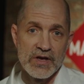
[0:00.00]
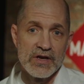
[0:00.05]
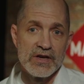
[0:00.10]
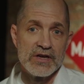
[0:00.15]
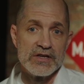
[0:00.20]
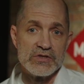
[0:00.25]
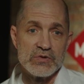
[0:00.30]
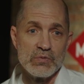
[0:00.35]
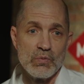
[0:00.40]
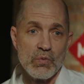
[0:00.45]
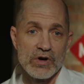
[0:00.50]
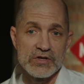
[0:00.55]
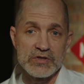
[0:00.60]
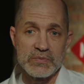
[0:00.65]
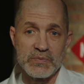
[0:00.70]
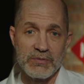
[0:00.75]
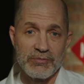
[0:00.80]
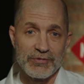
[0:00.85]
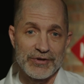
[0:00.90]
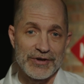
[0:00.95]
is you want to
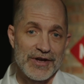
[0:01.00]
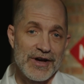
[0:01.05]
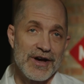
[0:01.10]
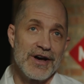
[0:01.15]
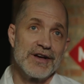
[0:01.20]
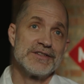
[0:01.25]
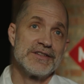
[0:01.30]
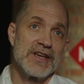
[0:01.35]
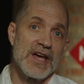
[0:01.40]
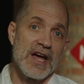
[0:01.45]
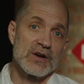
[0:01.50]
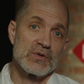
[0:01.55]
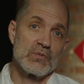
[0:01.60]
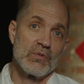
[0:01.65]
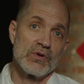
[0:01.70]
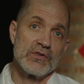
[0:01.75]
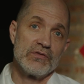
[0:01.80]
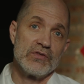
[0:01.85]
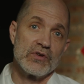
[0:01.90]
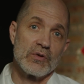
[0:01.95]
be able to contact
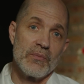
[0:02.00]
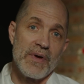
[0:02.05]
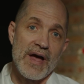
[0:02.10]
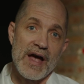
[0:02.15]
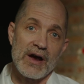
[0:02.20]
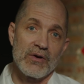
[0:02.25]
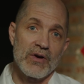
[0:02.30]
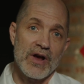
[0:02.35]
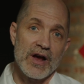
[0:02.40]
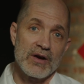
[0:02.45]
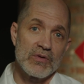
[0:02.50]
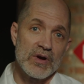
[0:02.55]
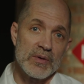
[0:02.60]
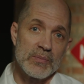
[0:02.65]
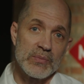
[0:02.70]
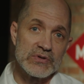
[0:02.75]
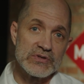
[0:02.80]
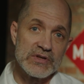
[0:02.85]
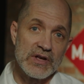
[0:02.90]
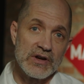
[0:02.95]
one of your MacRack
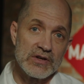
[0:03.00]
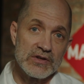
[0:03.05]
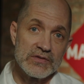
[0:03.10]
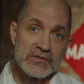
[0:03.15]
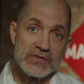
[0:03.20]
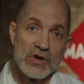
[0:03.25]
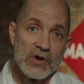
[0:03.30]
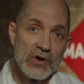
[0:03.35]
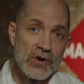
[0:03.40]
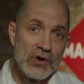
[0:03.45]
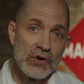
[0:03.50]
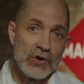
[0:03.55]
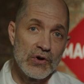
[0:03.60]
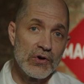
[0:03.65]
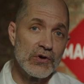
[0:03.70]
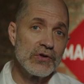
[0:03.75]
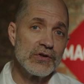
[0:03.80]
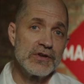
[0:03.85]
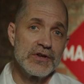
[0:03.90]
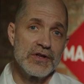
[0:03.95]
representatives
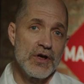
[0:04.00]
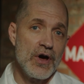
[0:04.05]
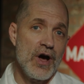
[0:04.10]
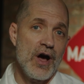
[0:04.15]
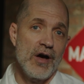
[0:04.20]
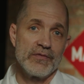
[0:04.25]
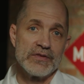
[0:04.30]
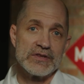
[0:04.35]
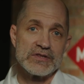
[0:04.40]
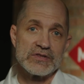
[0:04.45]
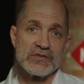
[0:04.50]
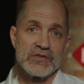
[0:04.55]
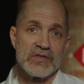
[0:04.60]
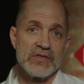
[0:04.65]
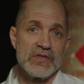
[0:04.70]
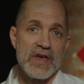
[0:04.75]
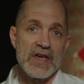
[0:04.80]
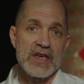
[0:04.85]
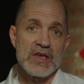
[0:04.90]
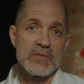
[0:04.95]
early and often so
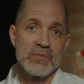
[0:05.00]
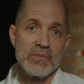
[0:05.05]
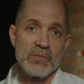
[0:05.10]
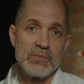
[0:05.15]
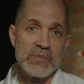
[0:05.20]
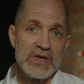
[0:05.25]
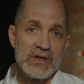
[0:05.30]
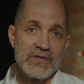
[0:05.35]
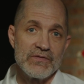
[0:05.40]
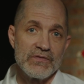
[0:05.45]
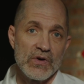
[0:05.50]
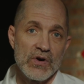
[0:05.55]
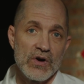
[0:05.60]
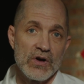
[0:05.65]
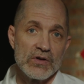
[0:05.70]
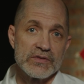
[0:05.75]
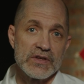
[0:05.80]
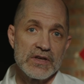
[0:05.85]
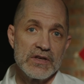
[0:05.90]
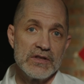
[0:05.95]
that they can be
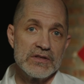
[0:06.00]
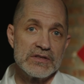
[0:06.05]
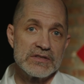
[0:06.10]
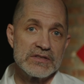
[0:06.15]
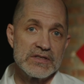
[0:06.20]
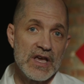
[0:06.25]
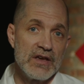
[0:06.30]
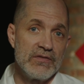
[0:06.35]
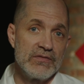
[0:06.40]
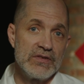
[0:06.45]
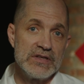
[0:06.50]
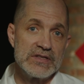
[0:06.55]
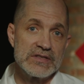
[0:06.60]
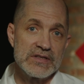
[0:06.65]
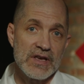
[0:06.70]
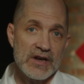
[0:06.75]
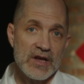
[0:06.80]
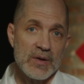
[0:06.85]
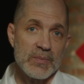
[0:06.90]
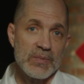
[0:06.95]
involved in the safety
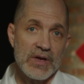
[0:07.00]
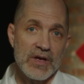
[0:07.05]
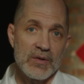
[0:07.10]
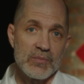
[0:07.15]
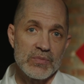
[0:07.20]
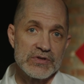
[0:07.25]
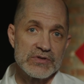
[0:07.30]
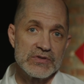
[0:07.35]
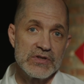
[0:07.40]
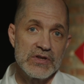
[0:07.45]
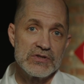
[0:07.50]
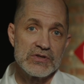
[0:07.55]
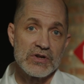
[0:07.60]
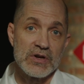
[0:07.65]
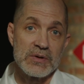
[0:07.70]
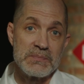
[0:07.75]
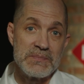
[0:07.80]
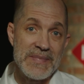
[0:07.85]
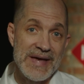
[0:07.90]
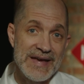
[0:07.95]
setup and procedure
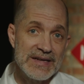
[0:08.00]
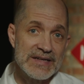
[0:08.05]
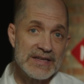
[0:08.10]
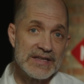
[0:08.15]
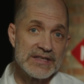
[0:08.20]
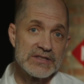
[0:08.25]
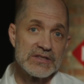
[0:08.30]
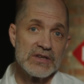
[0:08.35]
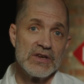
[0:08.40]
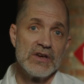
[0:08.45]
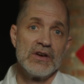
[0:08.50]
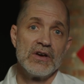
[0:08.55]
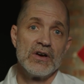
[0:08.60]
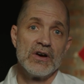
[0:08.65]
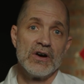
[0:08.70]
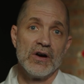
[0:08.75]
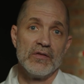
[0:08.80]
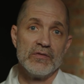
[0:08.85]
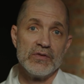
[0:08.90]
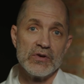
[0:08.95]
and maintenance
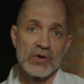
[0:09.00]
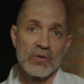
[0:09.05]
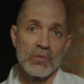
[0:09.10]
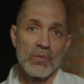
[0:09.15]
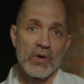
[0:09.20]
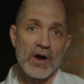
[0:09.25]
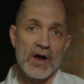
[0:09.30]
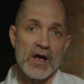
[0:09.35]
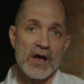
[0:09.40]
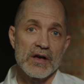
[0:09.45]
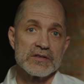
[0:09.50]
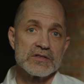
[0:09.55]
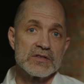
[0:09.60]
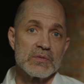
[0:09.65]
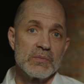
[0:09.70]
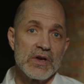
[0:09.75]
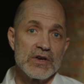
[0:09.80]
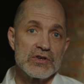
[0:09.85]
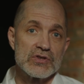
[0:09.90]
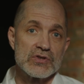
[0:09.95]
of your warehouse to
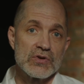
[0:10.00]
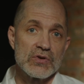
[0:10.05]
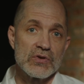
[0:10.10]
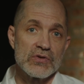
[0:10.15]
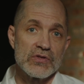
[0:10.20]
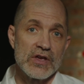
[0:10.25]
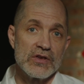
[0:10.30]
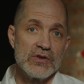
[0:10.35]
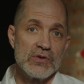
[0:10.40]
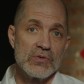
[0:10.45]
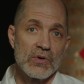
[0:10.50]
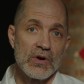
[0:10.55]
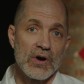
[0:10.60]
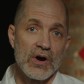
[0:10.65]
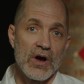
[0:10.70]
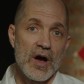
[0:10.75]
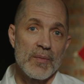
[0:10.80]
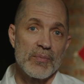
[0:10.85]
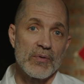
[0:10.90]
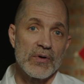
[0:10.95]
make sure that you are
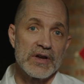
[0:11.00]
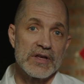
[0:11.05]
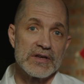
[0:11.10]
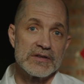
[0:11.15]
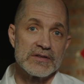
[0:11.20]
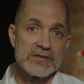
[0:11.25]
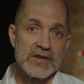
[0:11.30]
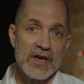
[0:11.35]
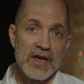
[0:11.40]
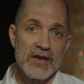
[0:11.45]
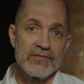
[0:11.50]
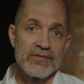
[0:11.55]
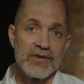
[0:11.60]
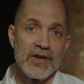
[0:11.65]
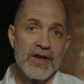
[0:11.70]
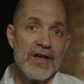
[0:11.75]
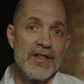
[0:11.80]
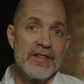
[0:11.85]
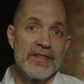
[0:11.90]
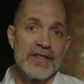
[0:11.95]
operating safe,
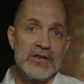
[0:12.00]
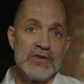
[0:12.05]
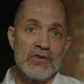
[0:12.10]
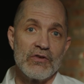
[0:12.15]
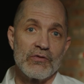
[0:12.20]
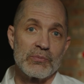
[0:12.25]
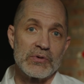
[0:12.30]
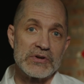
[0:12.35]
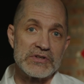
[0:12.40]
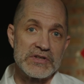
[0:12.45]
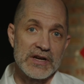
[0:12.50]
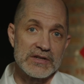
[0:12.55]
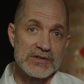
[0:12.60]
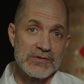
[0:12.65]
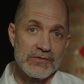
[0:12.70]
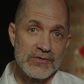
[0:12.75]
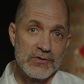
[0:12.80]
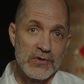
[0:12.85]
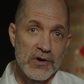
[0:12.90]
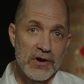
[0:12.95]
that you have
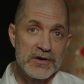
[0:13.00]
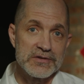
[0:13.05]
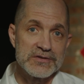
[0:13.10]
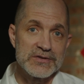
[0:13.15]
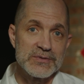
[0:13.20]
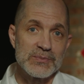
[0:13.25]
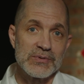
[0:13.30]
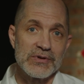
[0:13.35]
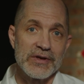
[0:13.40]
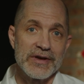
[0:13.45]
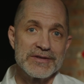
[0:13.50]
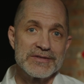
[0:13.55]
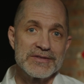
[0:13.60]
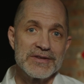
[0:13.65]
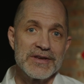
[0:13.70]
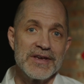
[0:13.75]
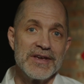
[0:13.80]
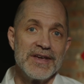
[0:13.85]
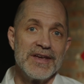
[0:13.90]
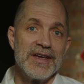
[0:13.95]
protective guards in place,
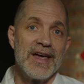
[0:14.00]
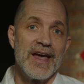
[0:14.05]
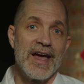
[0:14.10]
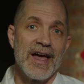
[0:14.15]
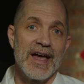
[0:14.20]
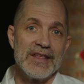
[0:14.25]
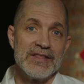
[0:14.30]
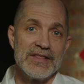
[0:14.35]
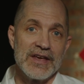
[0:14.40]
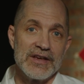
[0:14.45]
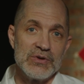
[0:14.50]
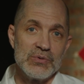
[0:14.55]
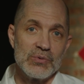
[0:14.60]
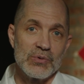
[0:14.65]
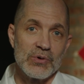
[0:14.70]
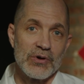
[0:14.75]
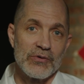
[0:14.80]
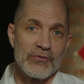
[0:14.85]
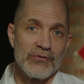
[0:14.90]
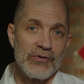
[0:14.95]
and that you
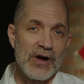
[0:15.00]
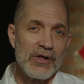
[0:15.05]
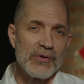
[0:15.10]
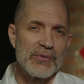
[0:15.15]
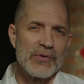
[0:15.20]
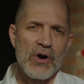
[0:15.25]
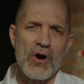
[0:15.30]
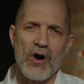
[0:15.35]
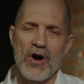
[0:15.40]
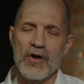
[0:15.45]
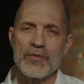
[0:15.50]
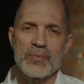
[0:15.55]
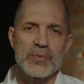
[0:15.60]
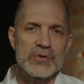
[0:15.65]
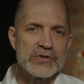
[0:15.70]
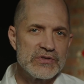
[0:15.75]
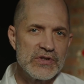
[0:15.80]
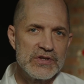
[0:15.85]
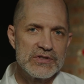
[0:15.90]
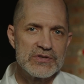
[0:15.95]
are following all the
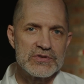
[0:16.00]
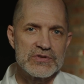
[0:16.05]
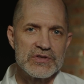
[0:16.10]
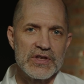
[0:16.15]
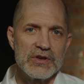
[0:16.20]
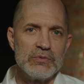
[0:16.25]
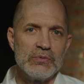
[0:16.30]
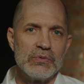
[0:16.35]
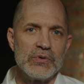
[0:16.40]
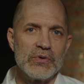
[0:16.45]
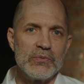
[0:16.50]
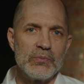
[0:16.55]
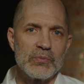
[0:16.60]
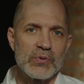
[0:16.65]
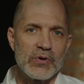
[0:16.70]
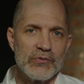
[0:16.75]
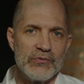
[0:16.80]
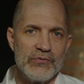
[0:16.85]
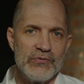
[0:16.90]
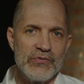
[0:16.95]
procedures that will
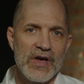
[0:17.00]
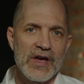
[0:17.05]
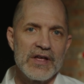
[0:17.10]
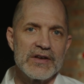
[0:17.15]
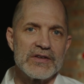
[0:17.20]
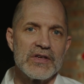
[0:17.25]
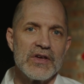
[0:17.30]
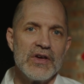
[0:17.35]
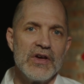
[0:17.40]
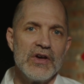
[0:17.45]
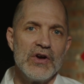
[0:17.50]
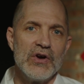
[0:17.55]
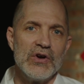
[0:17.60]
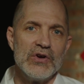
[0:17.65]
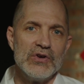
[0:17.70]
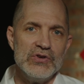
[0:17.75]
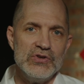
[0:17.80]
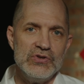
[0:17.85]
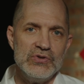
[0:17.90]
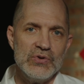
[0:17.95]
prevent
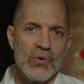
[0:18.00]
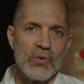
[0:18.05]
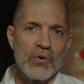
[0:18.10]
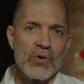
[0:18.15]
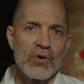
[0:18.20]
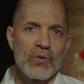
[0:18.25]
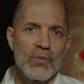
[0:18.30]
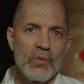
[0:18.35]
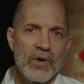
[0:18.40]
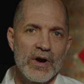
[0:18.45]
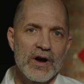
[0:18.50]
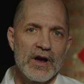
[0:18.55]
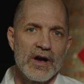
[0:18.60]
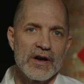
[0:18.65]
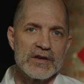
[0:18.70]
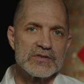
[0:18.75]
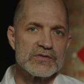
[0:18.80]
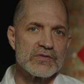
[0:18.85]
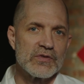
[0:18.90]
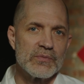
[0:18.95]
your
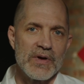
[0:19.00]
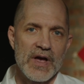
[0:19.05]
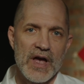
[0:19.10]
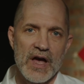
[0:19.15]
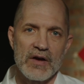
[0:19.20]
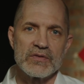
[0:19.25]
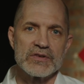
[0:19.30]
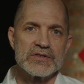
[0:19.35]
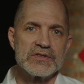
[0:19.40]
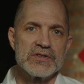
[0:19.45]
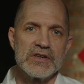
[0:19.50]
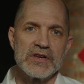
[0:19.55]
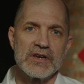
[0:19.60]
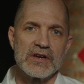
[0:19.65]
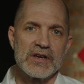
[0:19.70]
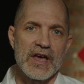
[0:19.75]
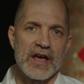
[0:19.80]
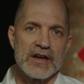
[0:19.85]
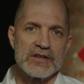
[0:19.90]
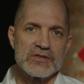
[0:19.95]
warehouse from ever seeing a
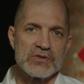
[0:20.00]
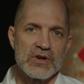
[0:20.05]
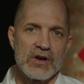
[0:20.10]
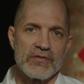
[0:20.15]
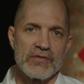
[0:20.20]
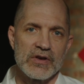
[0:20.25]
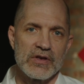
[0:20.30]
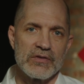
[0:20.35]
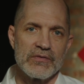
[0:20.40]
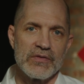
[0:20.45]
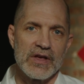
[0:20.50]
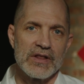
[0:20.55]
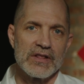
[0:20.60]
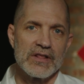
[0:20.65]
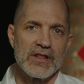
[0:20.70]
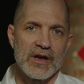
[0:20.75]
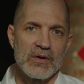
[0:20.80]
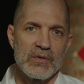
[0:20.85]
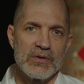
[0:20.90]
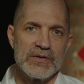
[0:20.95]
catastrophic event
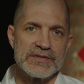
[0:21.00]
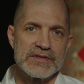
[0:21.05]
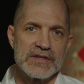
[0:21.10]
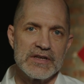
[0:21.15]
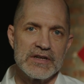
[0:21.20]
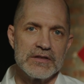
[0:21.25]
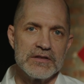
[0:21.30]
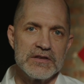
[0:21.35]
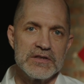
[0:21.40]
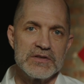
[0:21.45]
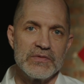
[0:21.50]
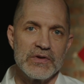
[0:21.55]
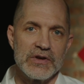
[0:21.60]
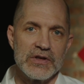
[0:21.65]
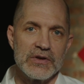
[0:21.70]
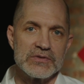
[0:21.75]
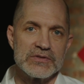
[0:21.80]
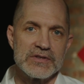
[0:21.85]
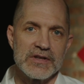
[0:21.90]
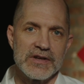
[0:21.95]
like we've seen in these
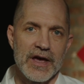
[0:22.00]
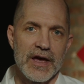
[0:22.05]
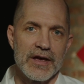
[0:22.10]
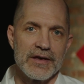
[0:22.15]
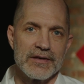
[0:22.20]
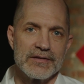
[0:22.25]
videos today.